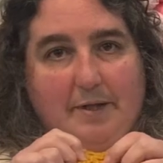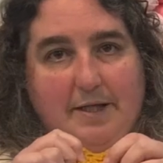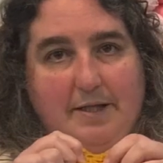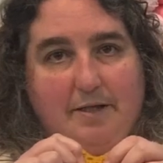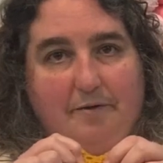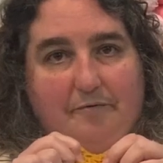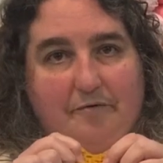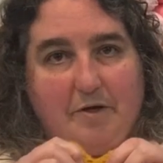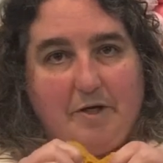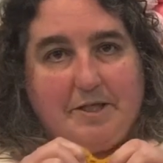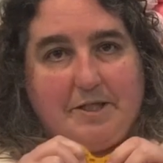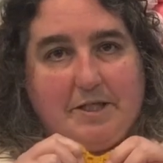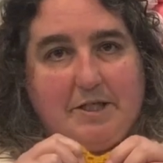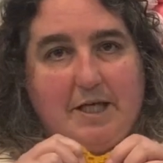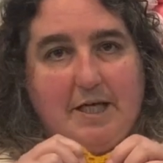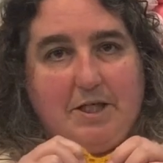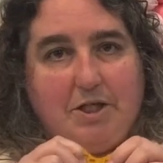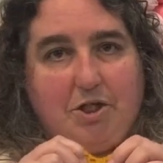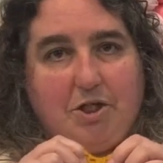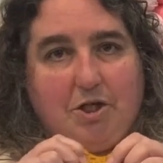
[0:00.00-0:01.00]
in the first
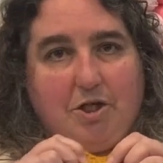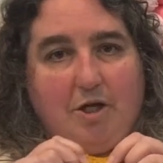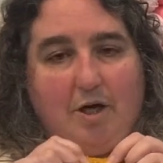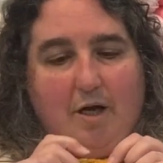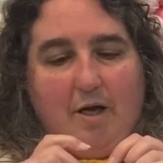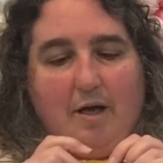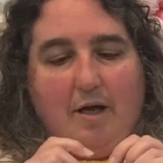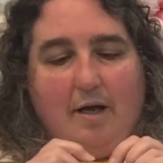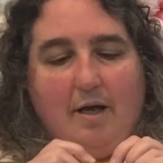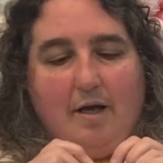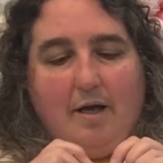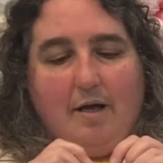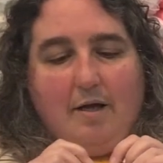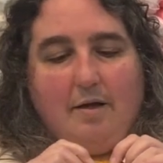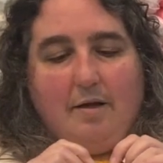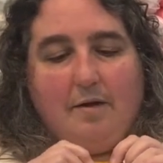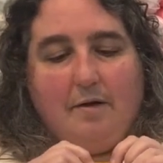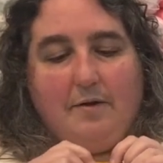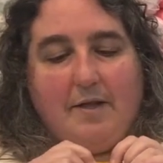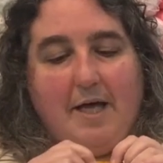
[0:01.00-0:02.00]
stitch,
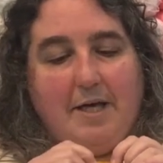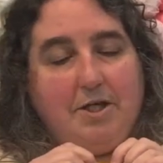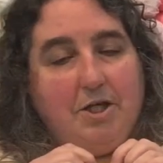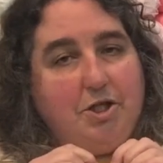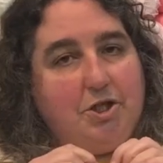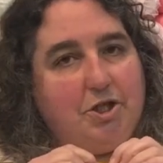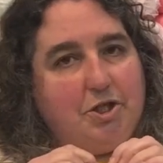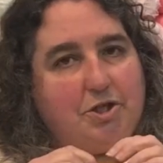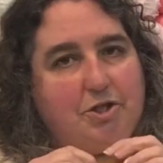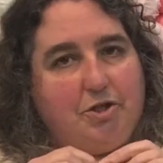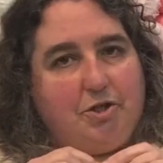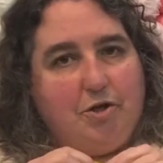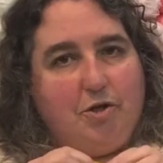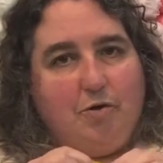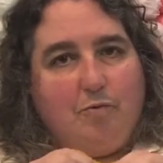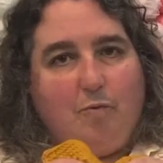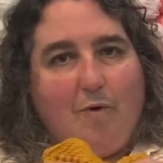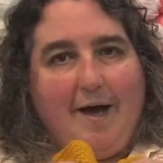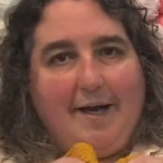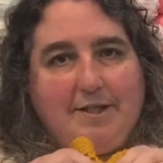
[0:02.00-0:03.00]
then you just do
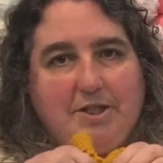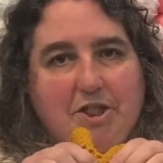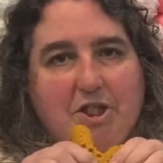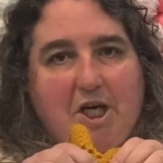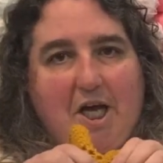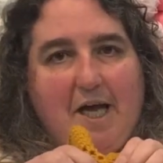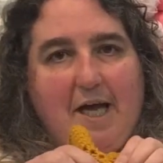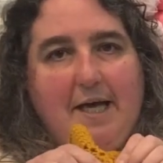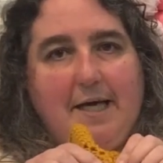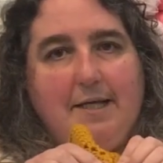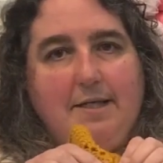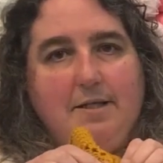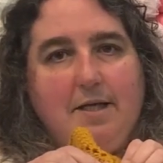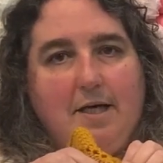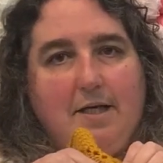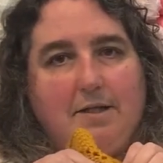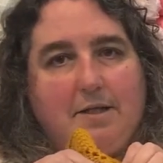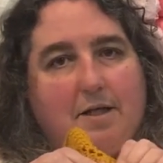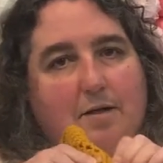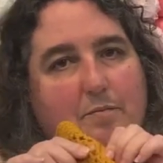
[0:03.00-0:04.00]
1 chain
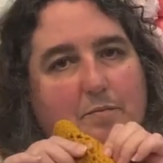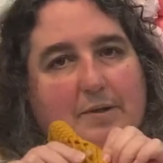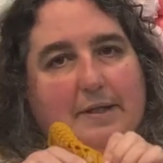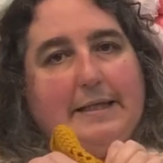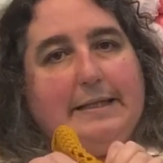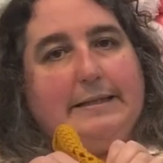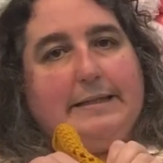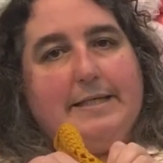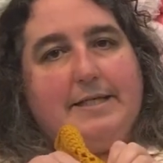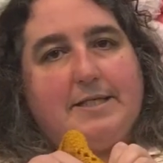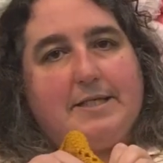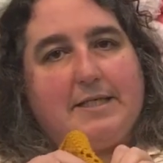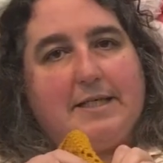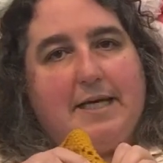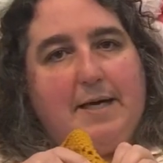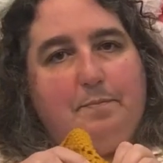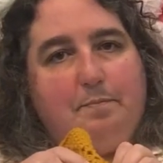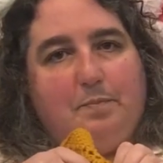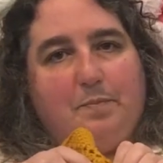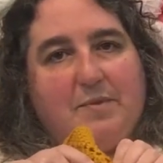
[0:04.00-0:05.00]
and completely
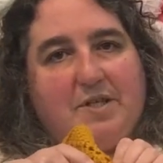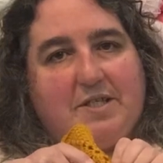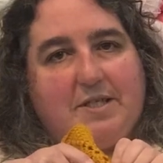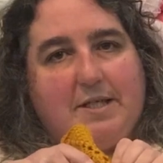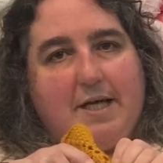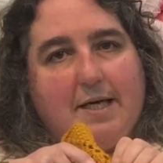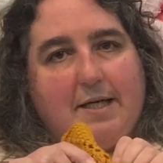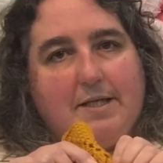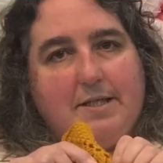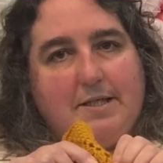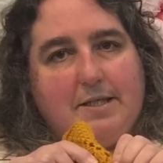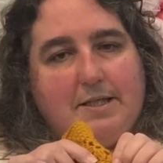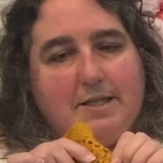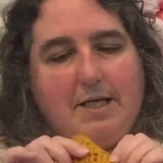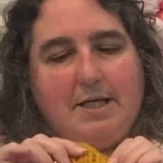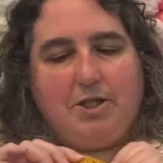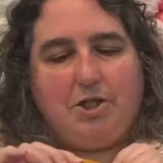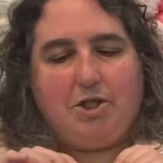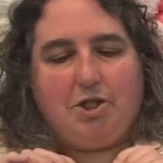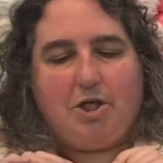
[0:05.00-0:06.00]
skip the second
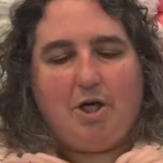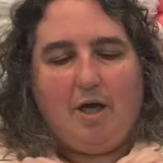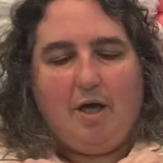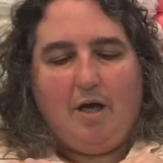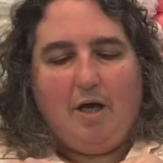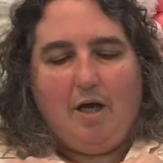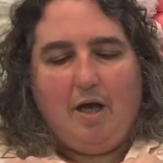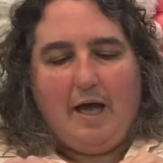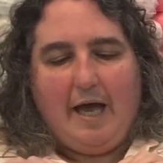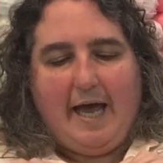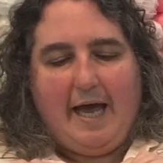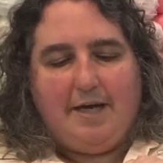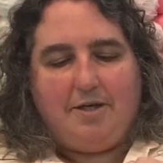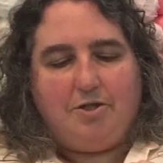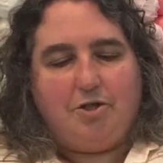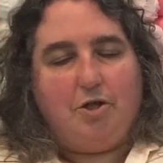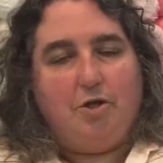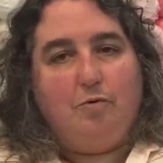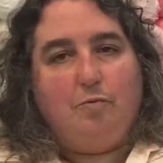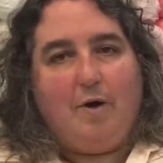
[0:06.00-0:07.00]
stitch and
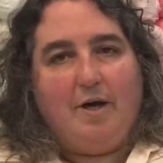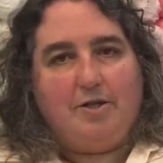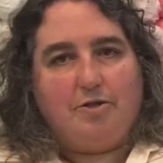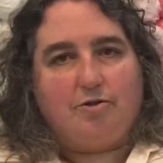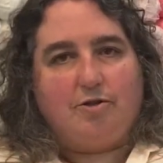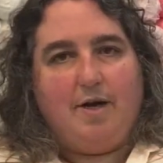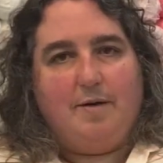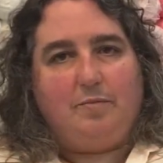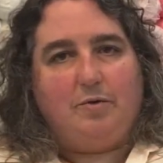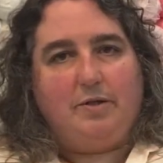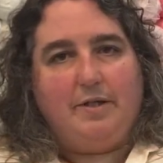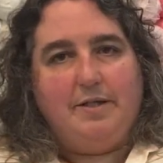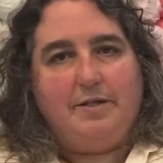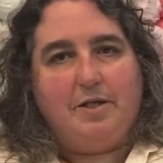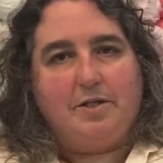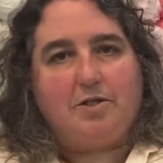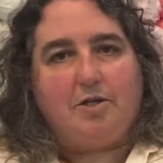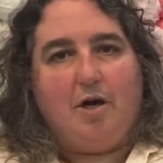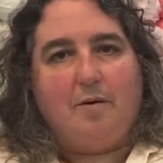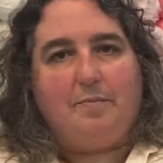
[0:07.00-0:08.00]
do 1 treble in the
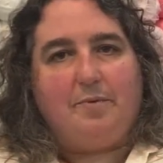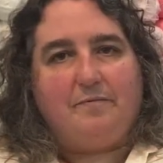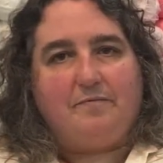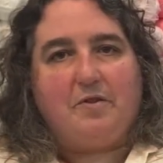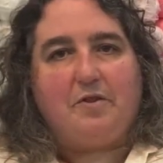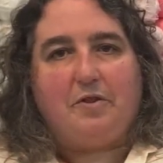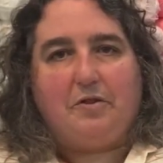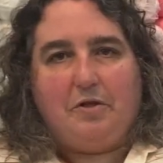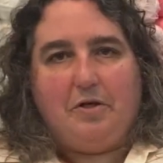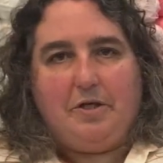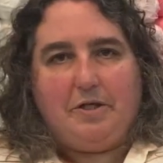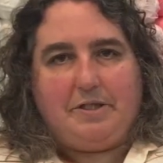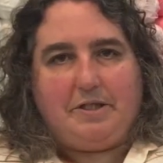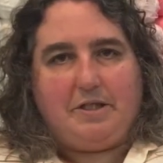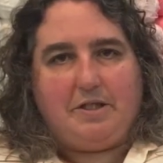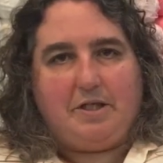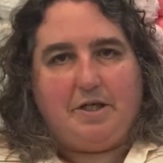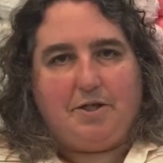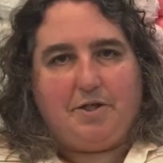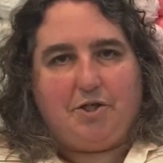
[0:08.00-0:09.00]
top of the third
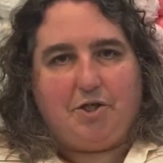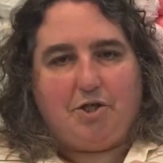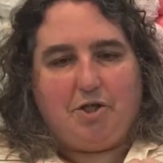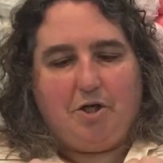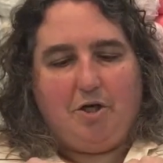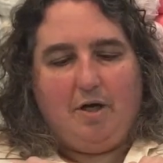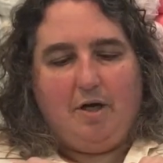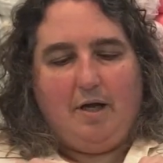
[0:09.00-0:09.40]
stitch.